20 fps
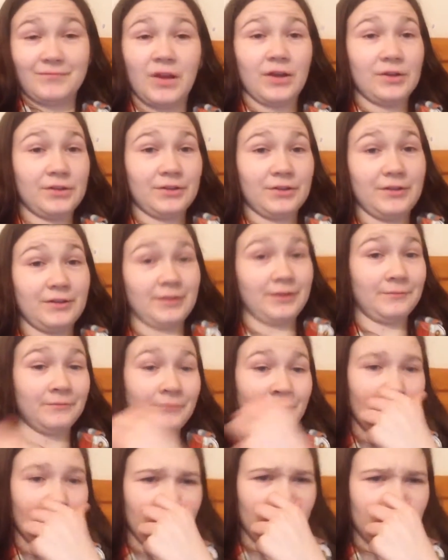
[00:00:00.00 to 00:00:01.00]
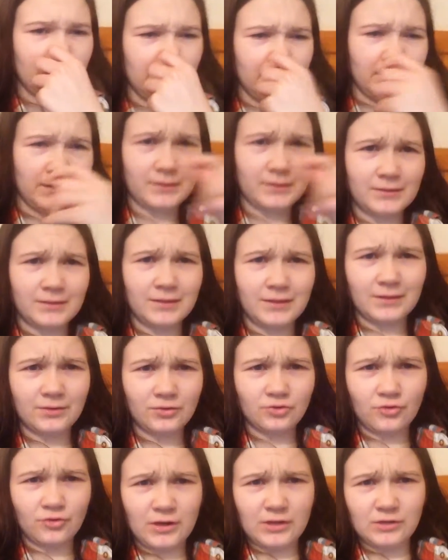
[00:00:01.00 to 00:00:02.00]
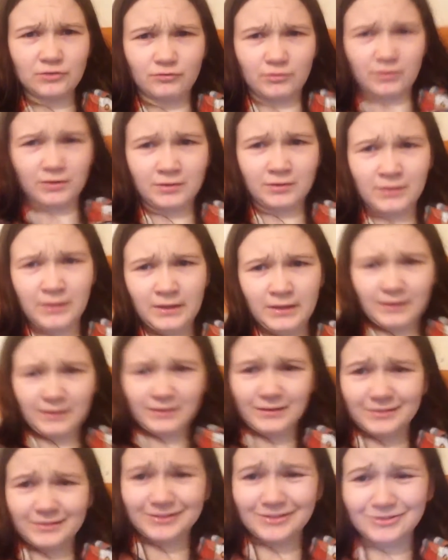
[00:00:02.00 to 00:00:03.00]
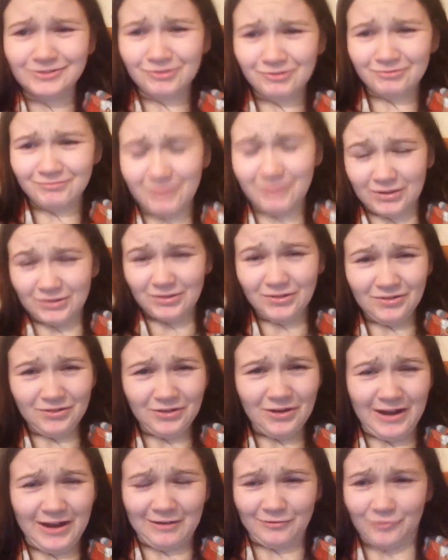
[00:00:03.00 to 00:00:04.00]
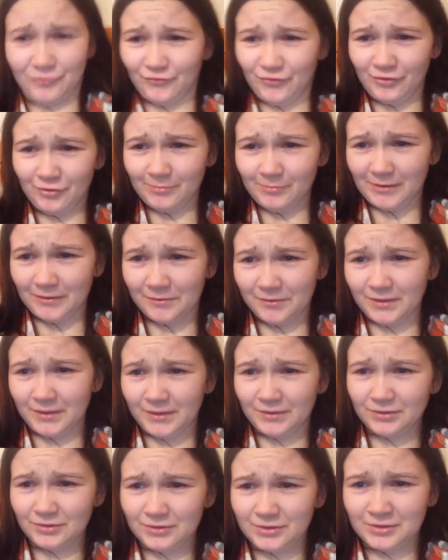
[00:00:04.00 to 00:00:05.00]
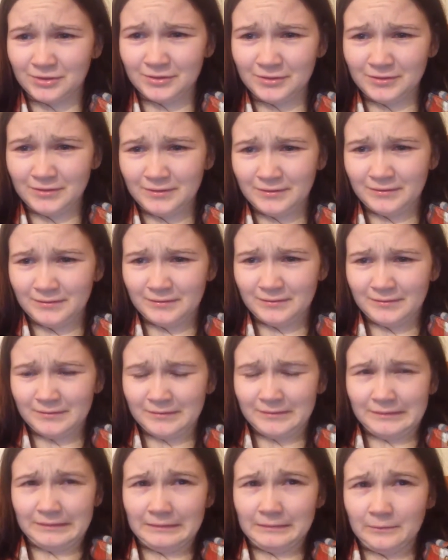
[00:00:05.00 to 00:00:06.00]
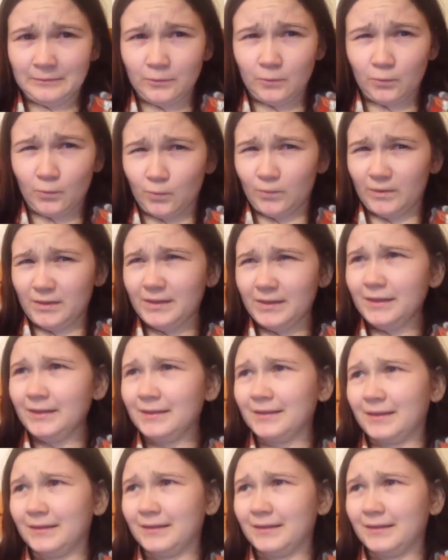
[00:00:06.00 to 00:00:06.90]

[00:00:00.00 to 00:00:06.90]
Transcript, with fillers: I don't know. It's a strange one. It's not. I don't know how to feel about it. It's just weird,